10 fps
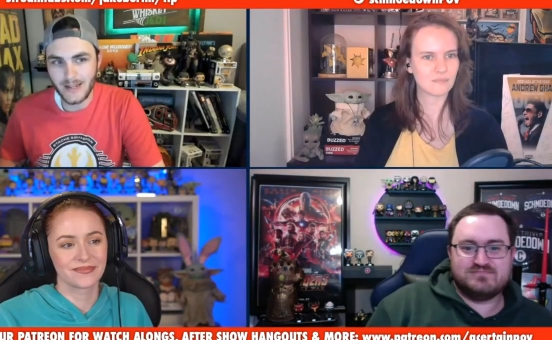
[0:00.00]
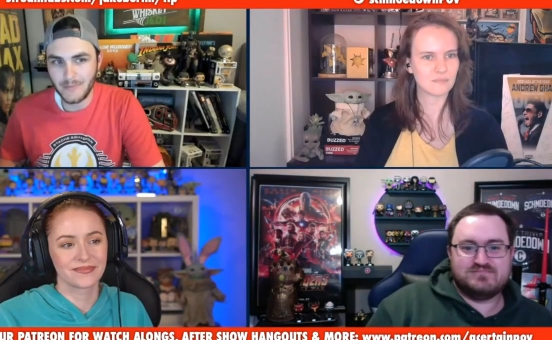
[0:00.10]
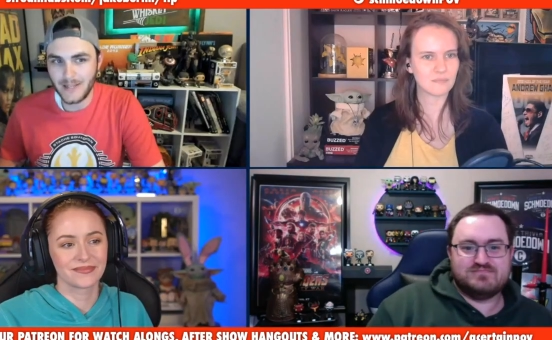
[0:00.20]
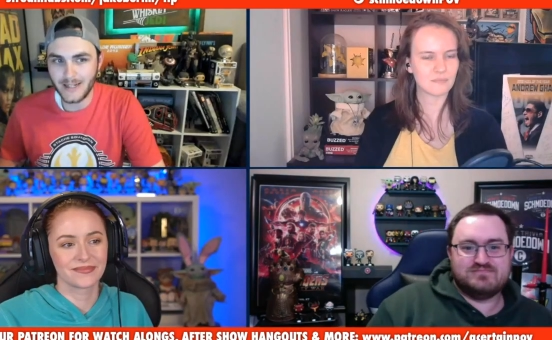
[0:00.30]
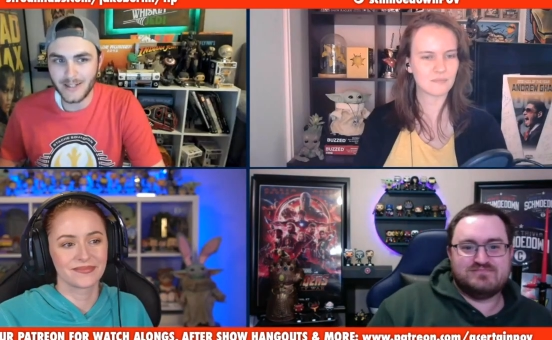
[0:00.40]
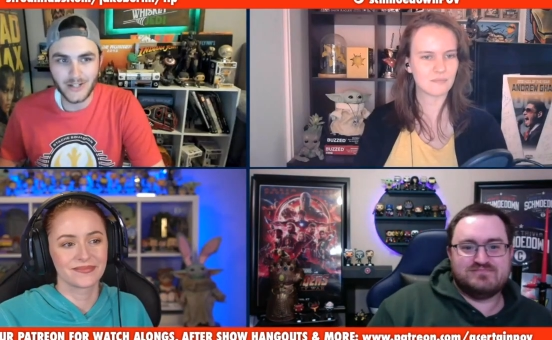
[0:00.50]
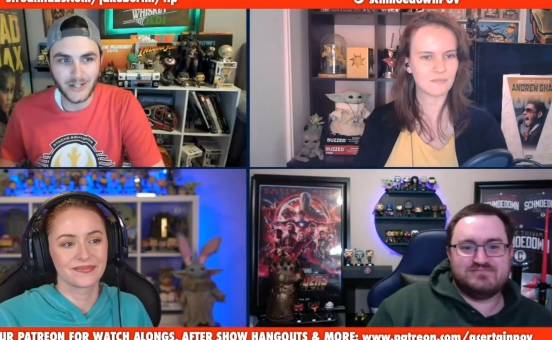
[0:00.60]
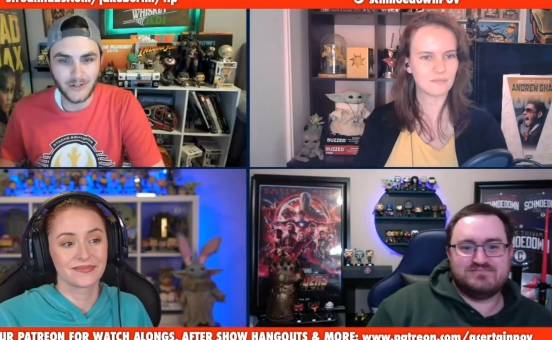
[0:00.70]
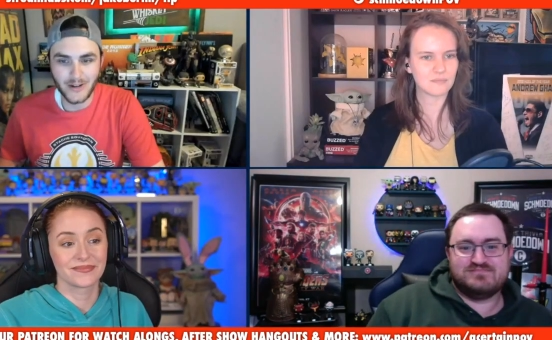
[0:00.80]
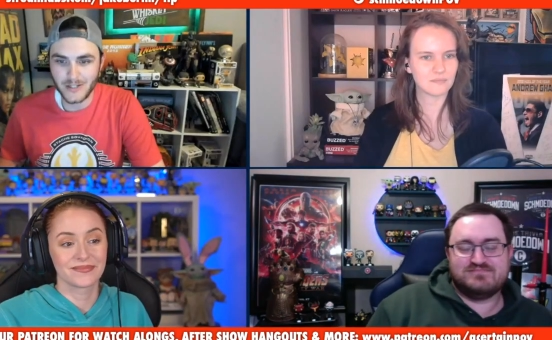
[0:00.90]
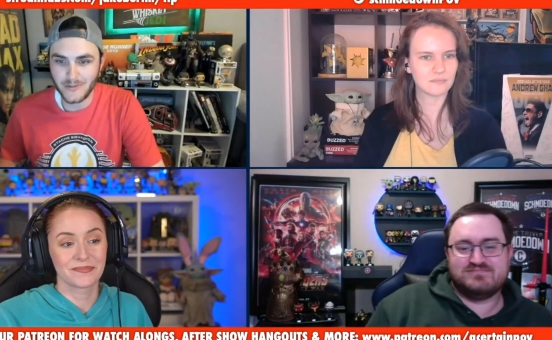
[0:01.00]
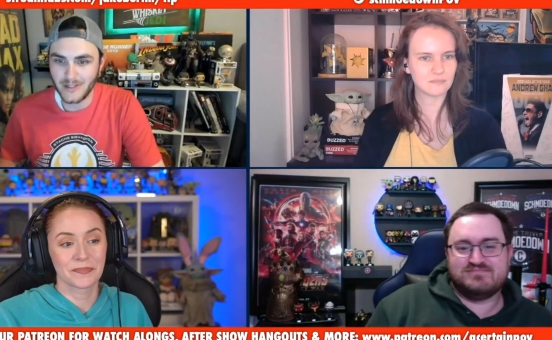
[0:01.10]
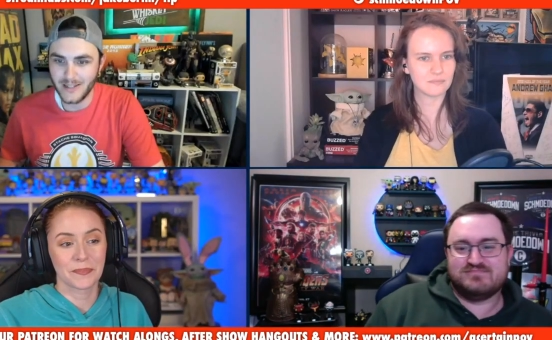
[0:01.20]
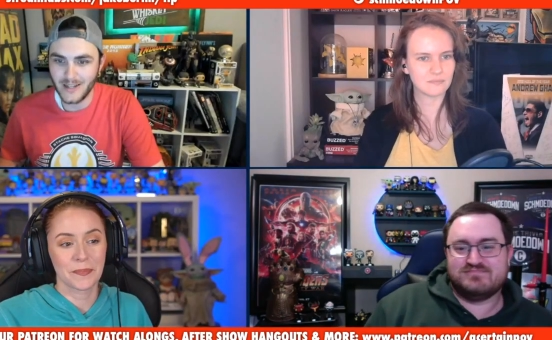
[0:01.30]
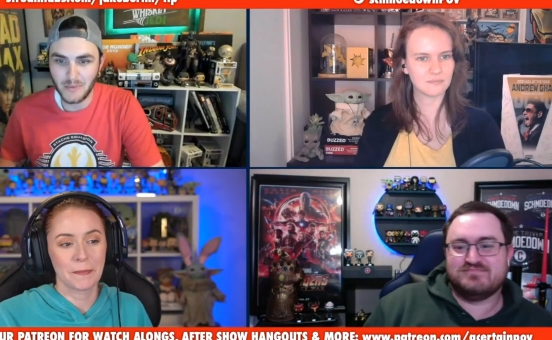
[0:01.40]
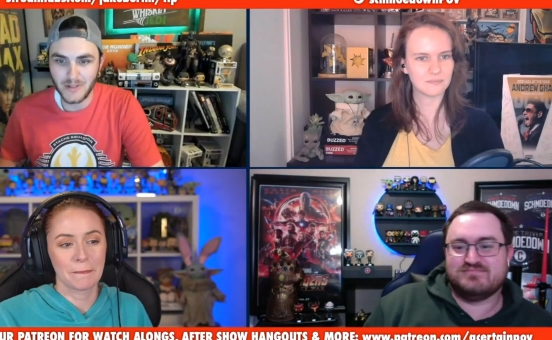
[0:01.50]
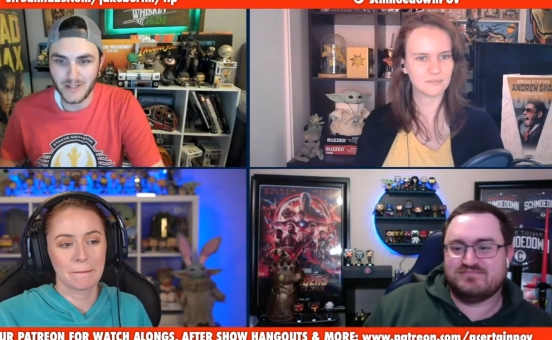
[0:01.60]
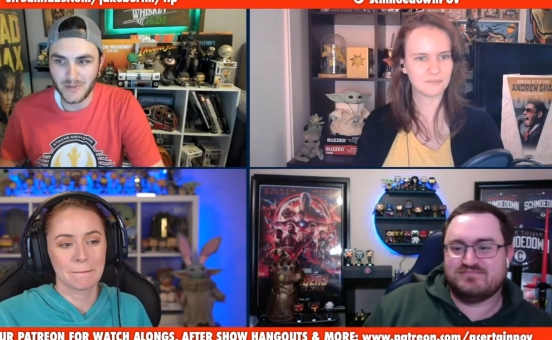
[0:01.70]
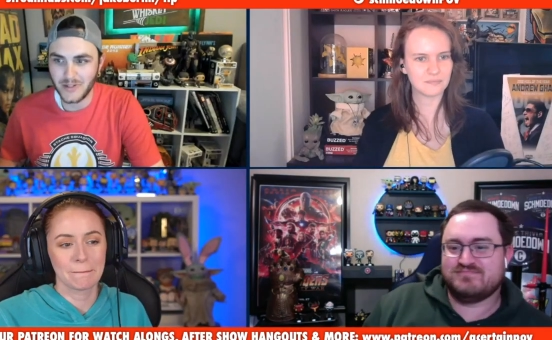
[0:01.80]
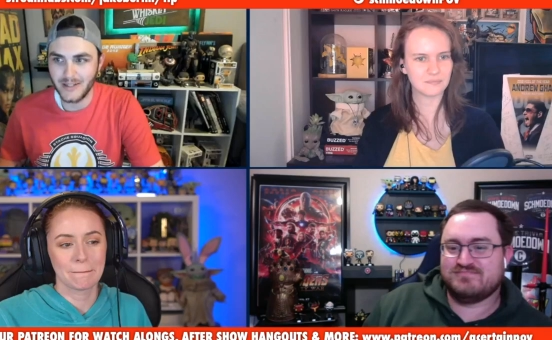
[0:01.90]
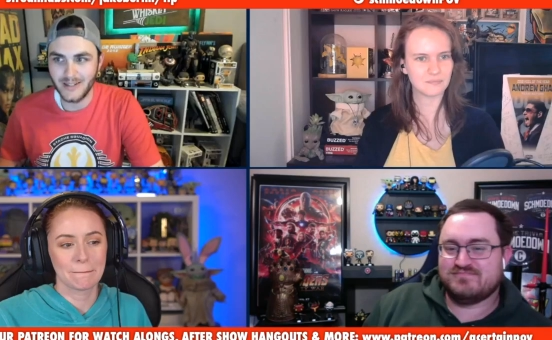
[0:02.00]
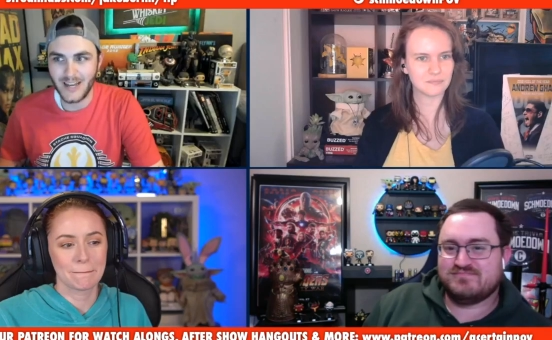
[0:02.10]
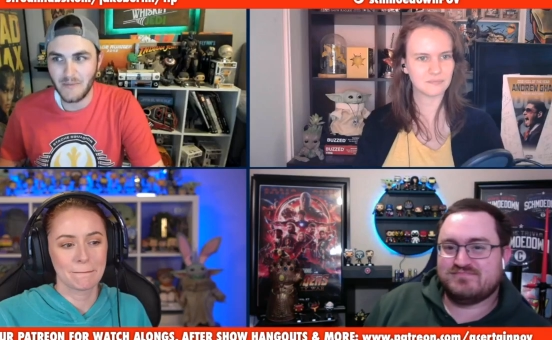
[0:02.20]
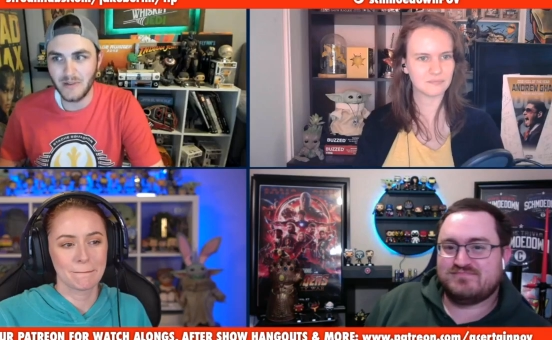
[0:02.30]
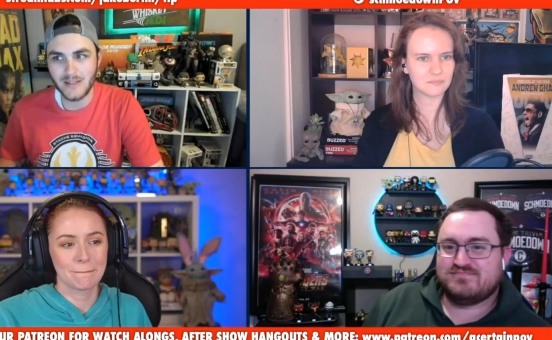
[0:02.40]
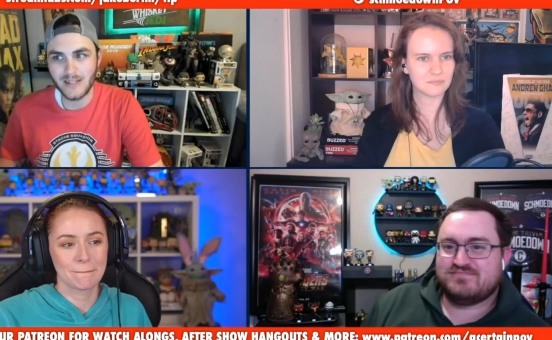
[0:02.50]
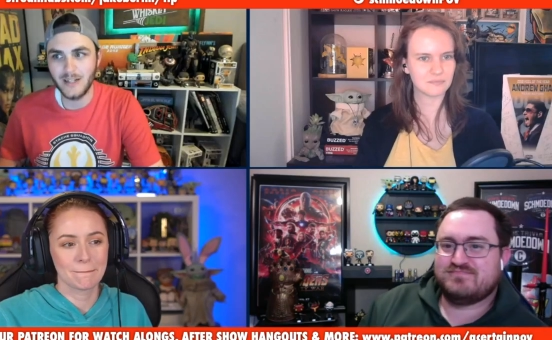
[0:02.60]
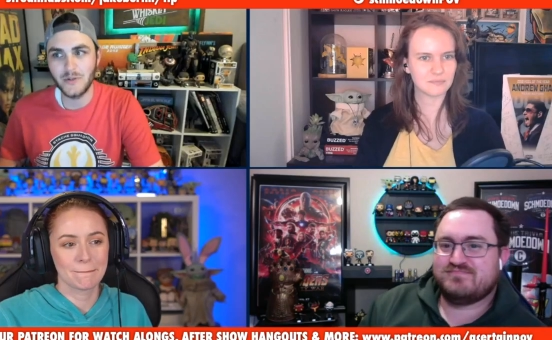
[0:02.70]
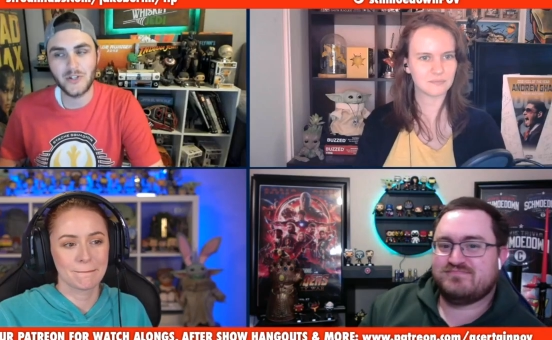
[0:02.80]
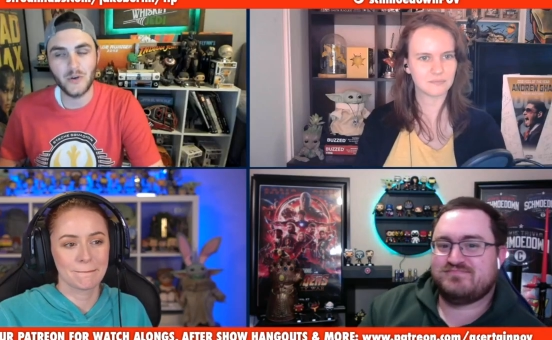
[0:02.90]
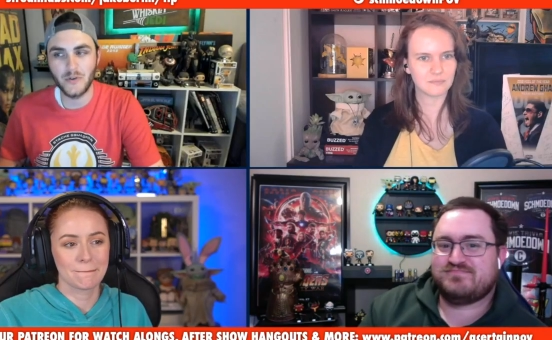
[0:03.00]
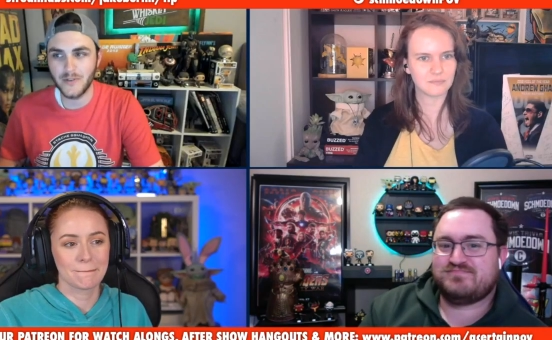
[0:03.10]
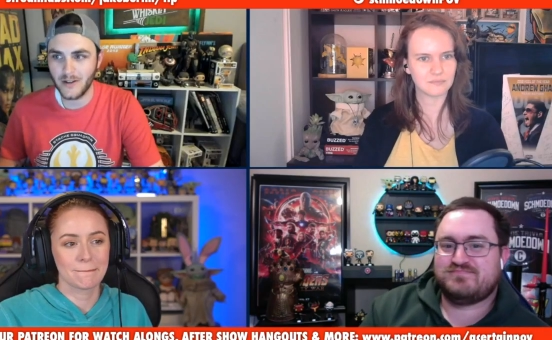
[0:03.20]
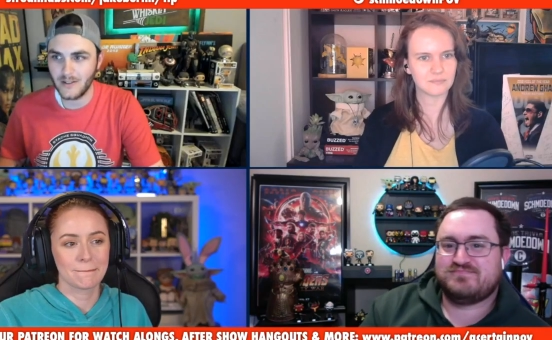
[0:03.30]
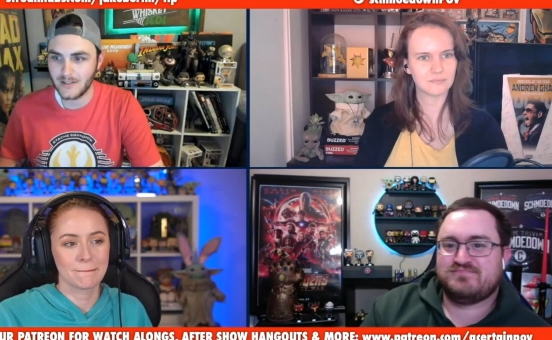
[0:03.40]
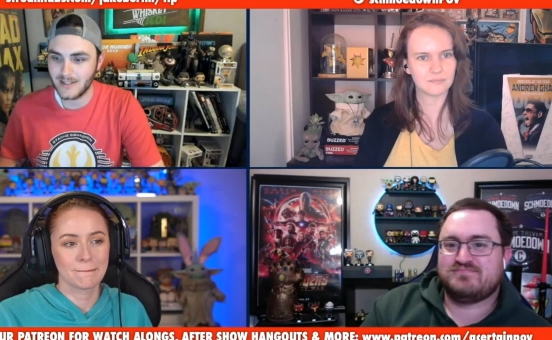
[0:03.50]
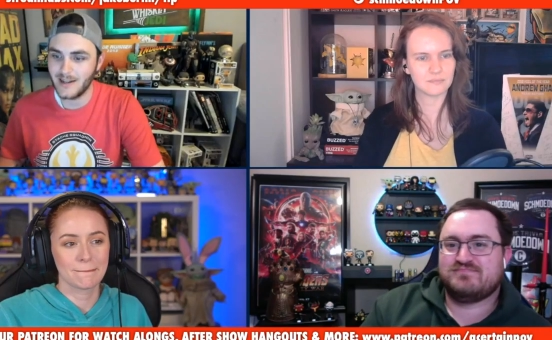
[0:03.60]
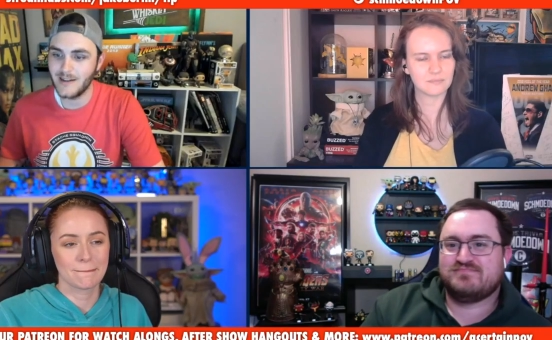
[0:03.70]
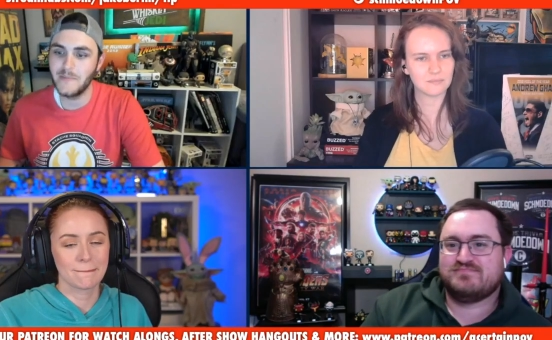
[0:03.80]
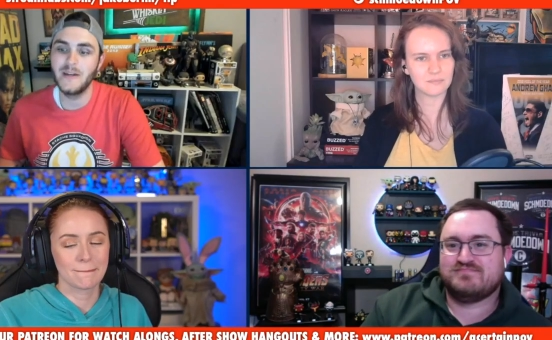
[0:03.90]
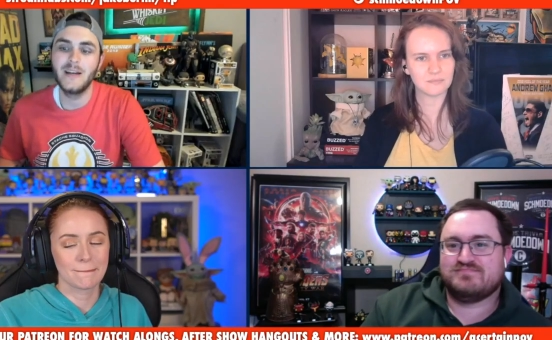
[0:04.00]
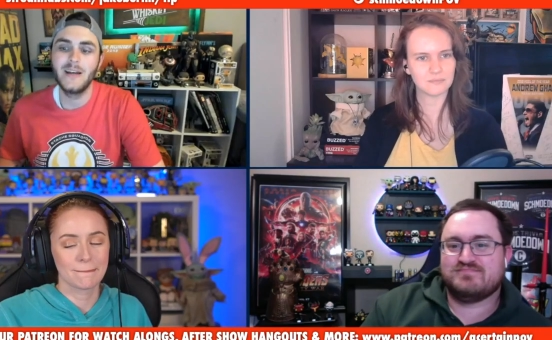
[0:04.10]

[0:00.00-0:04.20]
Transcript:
Speaker 1: I'm taking Johnny Crash for the dub on this one. I've been listening to his show for a very long time.